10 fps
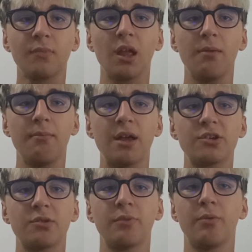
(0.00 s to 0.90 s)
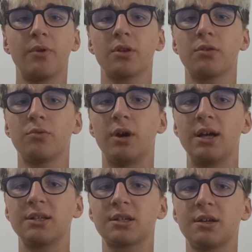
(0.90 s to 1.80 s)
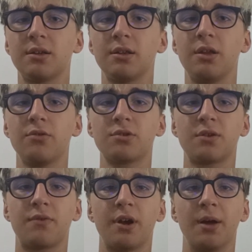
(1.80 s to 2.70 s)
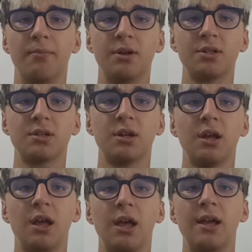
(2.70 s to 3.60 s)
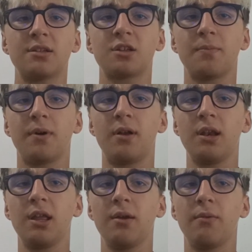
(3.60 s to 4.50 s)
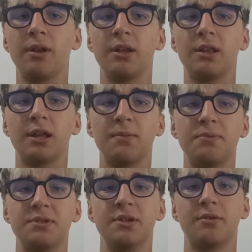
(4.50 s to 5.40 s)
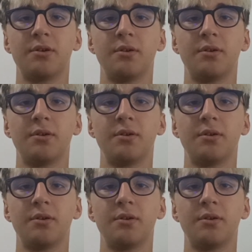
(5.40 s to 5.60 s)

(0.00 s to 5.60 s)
Imagine we want to ask the user for numbers and stop only when they type 0.